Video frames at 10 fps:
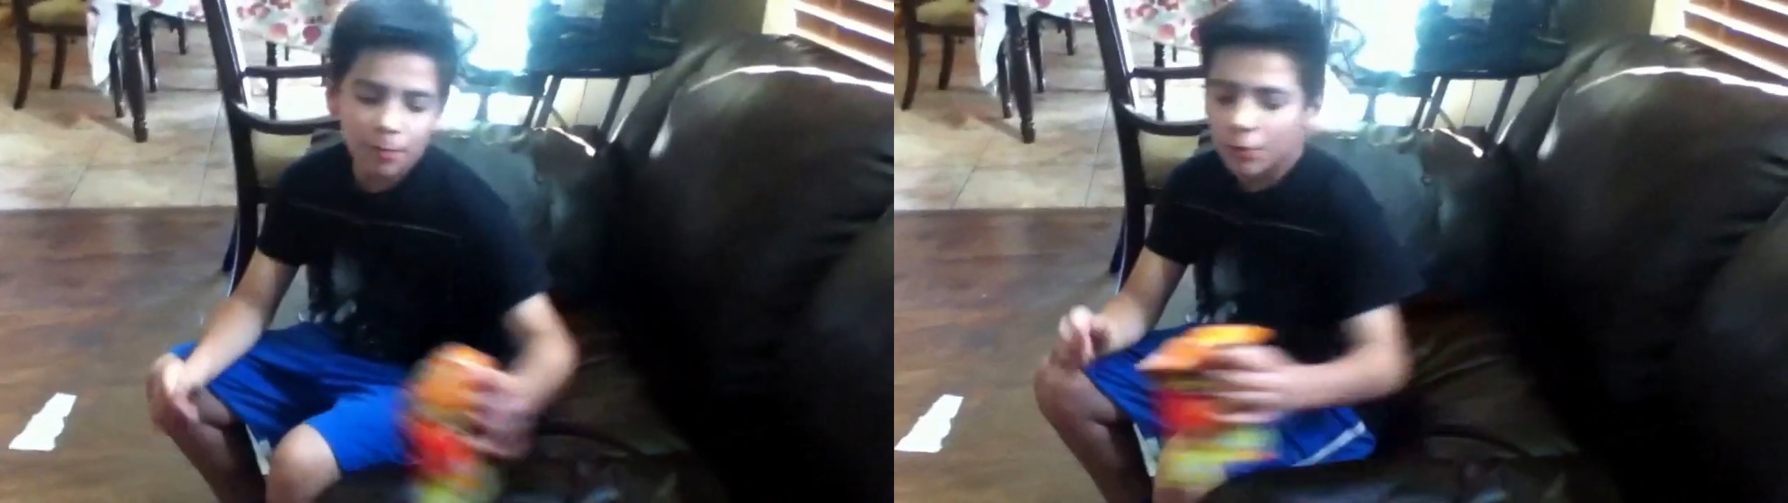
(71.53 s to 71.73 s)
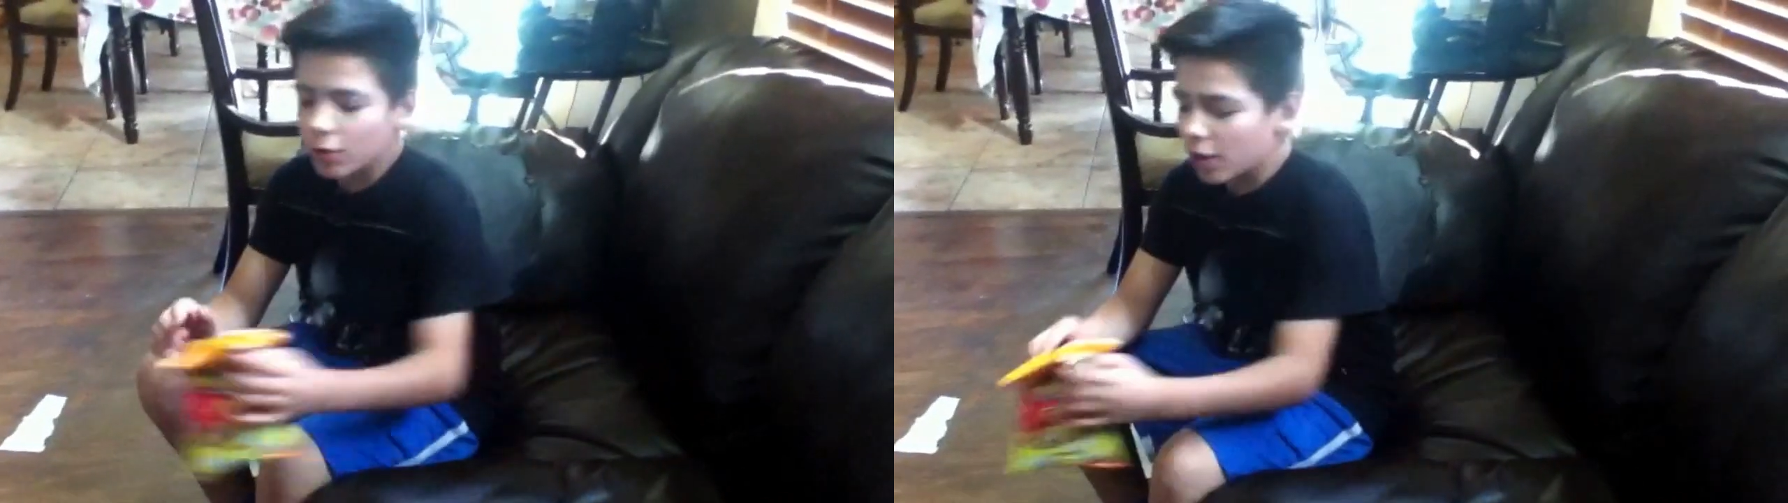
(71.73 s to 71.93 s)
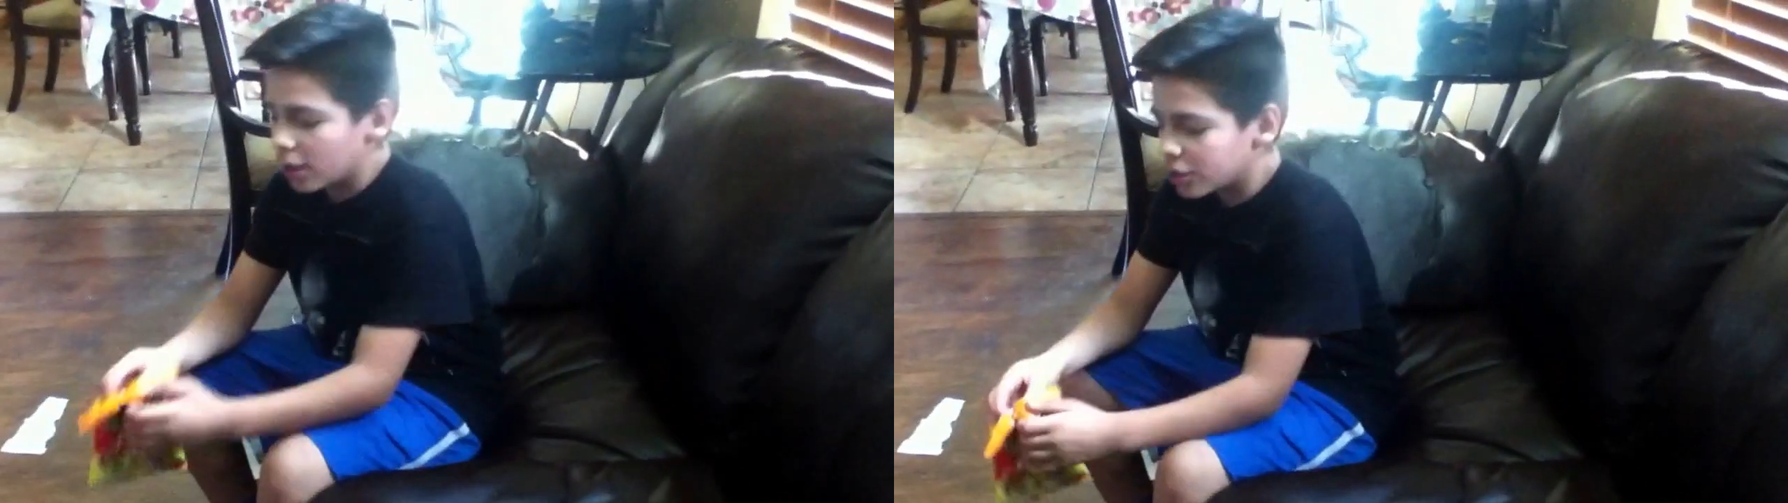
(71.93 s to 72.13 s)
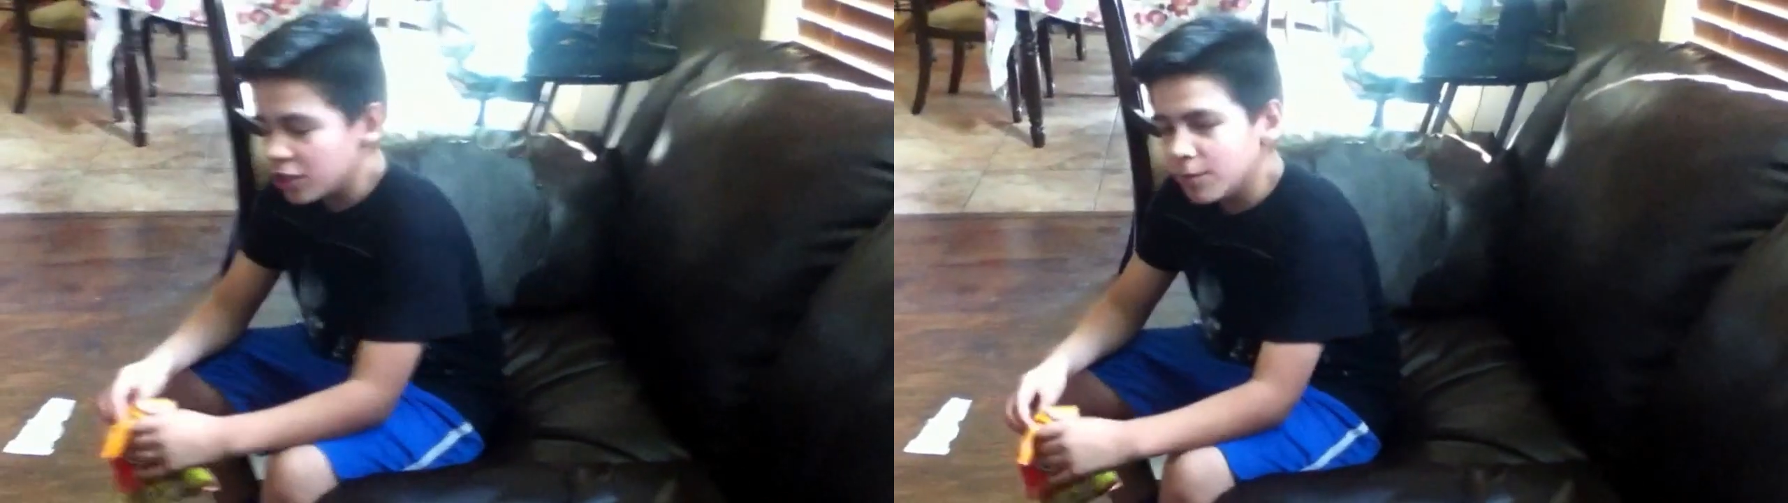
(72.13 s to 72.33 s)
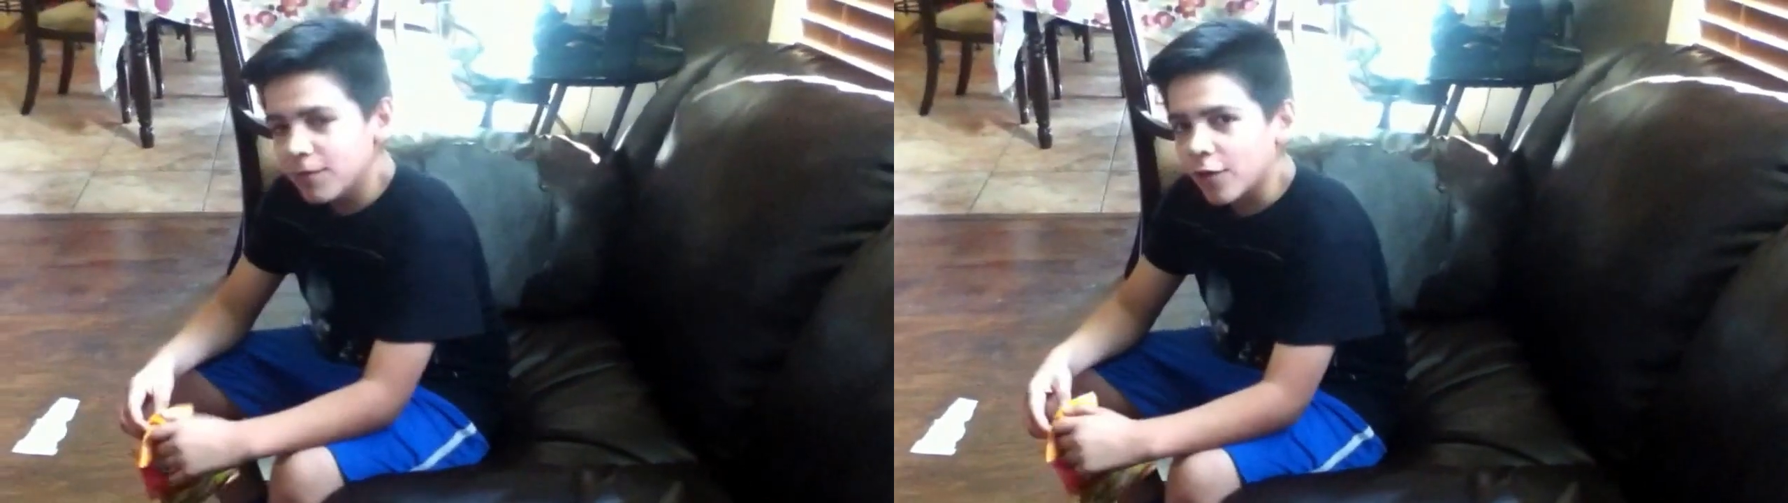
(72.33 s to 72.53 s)
blow on a hot
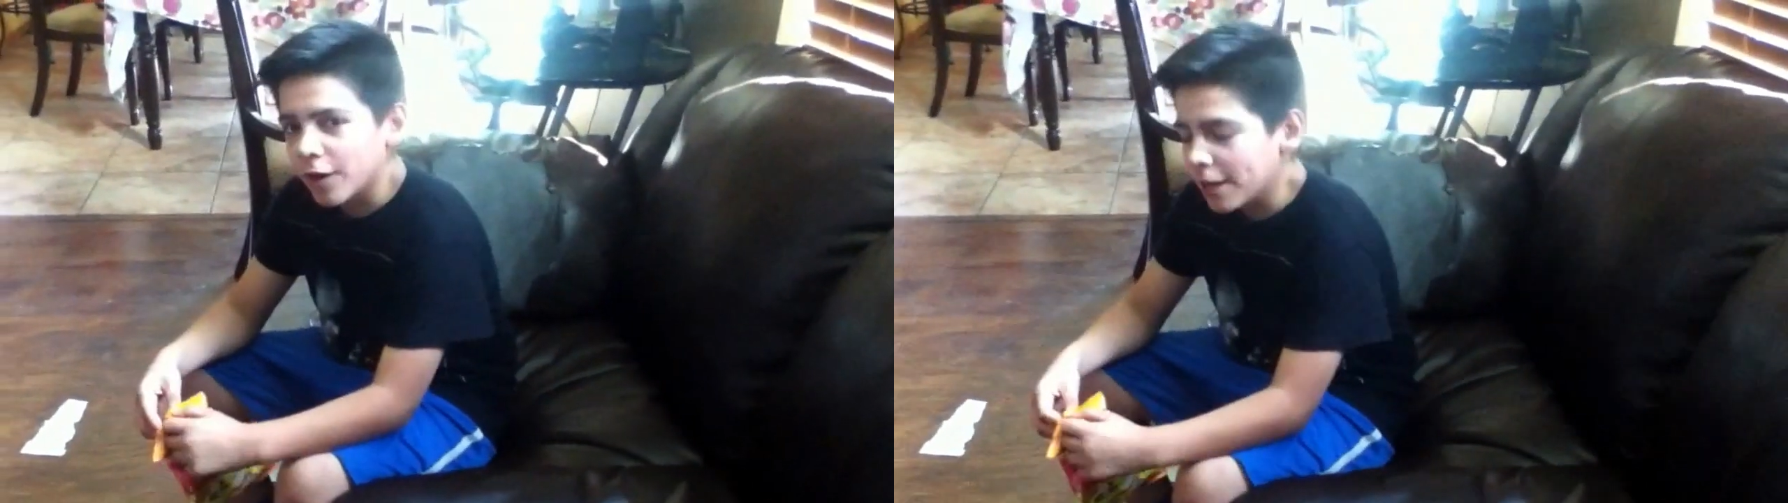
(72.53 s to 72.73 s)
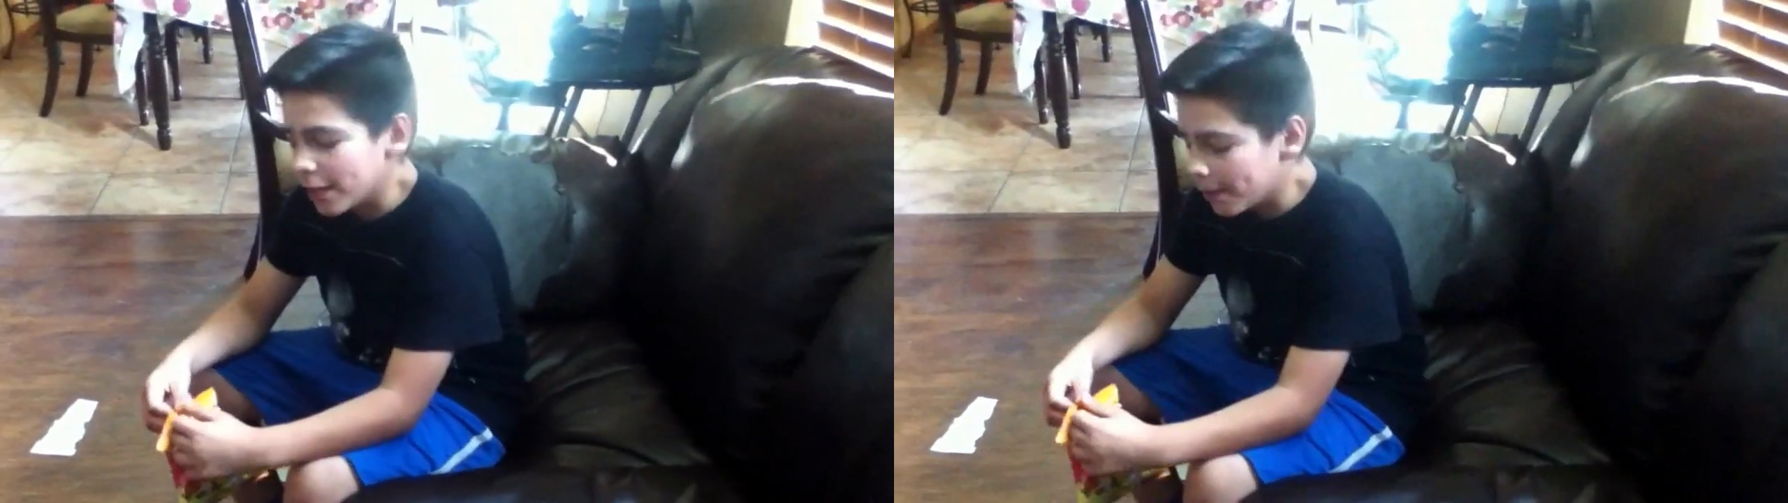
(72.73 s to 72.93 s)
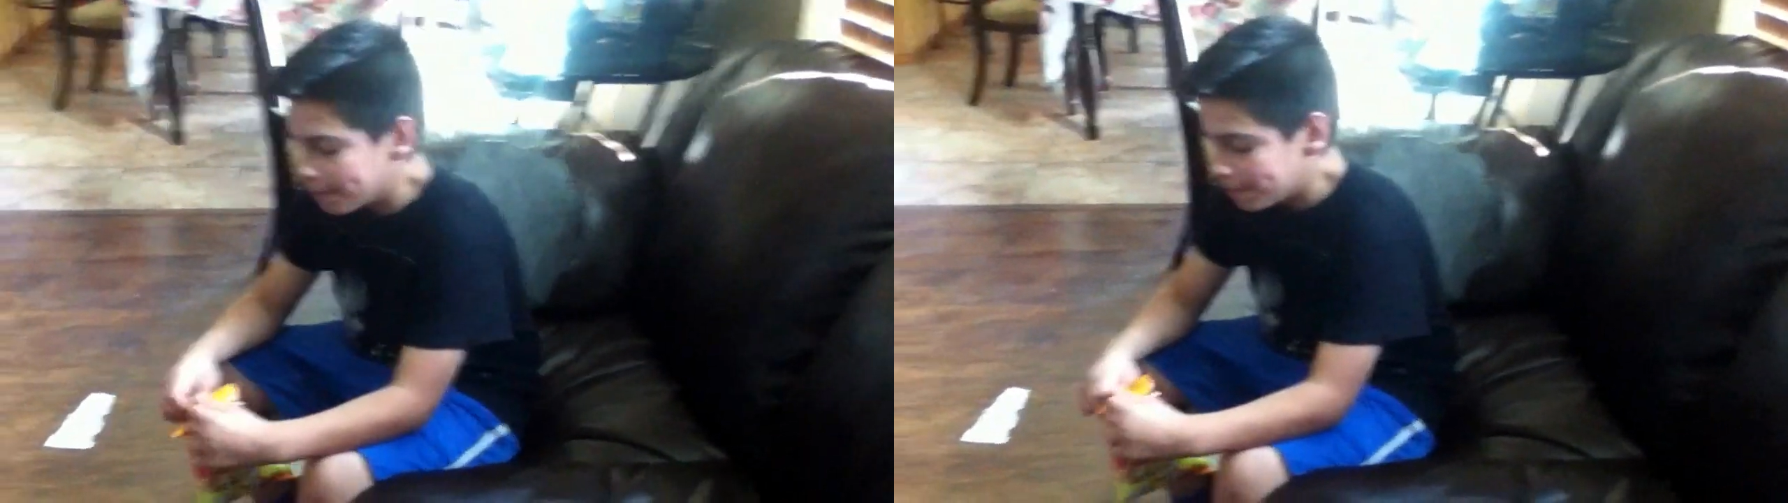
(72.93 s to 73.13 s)
Cheeto before eating it.